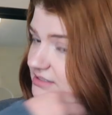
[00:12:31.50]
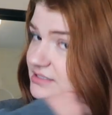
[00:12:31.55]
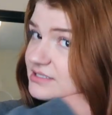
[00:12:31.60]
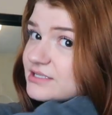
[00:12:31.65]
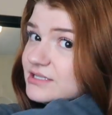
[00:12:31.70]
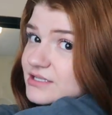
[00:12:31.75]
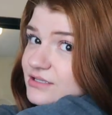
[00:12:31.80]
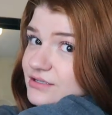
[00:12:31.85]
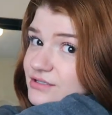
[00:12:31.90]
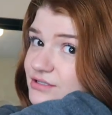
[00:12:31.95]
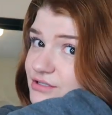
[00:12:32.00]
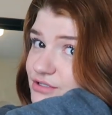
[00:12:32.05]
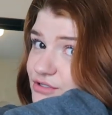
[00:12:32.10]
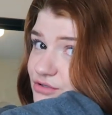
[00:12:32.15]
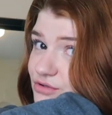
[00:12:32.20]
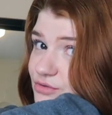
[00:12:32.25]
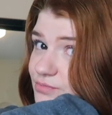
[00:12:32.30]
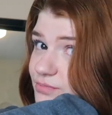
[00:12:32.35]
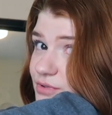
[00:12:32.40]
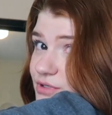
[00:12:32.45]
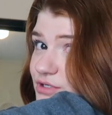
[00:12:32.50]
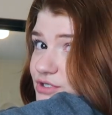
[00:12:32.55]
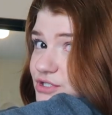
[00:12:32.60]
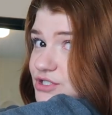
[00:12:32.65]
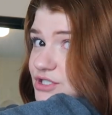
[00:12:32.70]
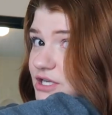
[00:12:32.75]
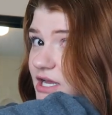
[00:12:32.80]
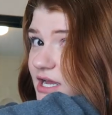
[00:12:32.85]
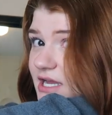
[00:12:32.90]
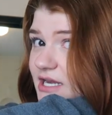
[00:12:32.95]
It's still super
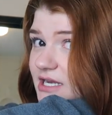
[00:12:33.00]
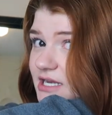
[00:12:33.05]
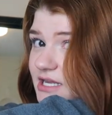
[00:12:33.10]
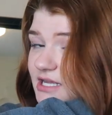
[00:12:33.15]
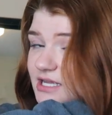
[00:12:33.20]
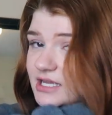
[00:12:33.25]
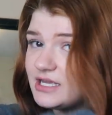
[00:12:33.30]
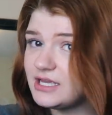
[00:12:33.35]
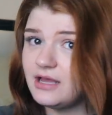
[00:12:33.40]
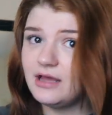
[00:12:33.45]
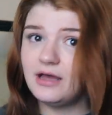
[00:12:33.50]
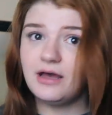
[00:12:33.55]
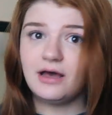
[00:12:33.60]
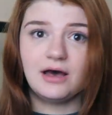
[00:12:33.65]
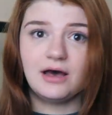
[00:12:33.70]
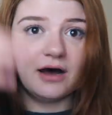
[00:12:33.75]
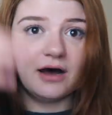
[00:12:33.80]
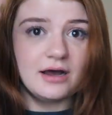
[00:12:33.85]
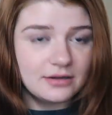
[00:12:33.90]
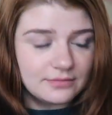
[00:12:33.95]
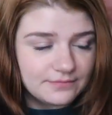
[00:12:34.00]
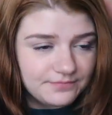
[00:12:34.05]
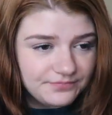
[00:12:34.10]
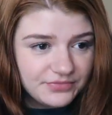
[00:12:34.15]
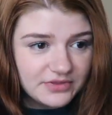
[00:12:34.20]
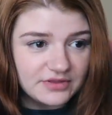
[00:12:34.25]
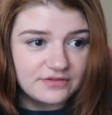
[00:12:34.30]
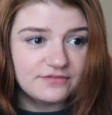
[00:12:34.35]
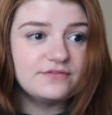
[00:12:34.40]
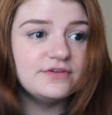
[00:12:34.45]
shiny.
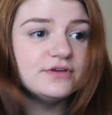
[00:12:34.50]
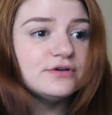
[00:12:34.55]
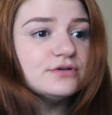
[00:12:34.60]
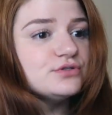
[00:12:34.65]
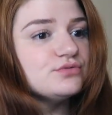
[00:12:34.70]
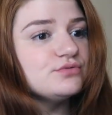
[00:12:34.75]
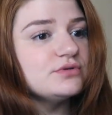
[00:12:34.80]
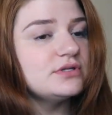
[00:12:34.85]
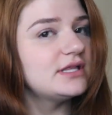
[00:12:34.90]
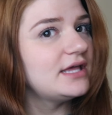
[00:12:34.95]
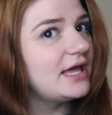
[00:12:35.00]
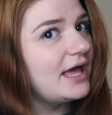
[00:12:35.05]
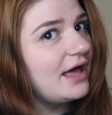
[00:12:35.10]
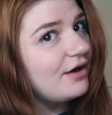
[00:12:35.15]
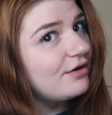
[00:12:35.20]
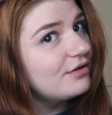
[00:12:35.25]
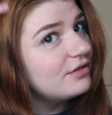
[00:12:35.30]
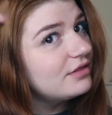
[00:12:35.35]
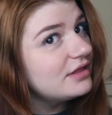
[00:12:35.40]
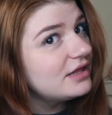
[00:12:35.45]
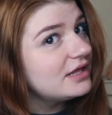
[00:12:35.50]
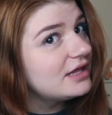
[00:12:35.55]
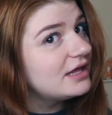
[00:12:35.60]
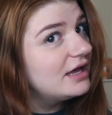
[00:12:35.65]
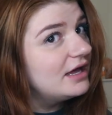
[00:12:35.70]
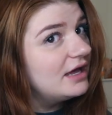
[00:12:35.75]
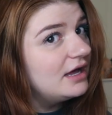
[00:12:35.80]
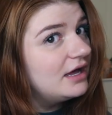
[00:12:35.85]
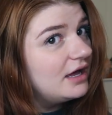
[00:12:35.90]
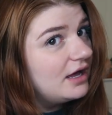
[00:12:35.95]
It feels really
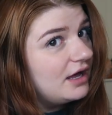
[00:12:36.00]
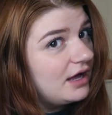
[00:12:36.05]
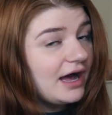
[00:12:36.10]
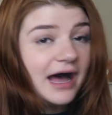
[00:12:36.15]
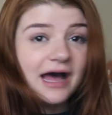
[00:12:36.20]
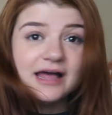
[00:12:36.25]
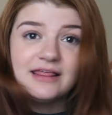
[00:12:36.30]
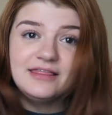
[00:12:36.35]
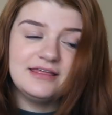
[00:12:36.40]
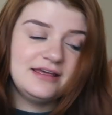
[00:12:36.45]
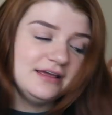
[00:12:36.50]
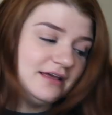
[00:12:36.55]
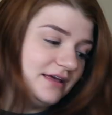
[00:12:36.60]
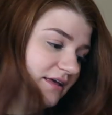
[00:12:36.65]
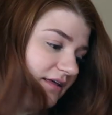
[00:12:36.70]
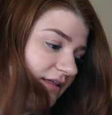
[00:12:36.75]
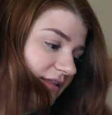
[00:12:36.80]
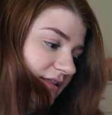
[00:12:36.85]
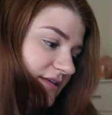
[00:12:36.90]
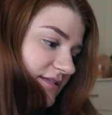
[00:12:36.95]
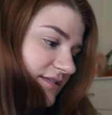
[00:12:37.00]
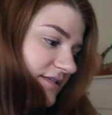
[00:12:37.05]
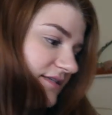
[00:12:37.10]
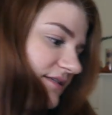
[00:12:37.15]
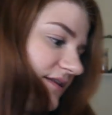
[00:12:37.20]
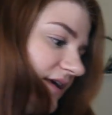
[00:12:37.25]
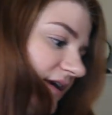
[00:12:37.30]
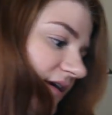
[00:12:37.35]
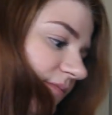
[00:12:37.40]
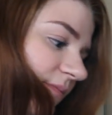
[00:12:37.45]
healthy. I think this
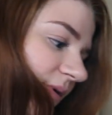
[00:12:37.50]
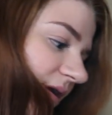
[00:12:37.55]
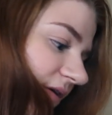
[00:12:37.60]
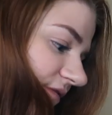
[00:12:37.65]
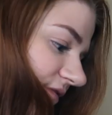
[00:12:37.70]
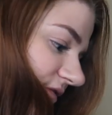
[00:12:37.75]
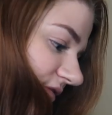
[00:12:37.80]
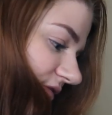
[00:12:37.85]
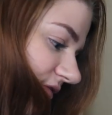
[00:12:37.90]
is like my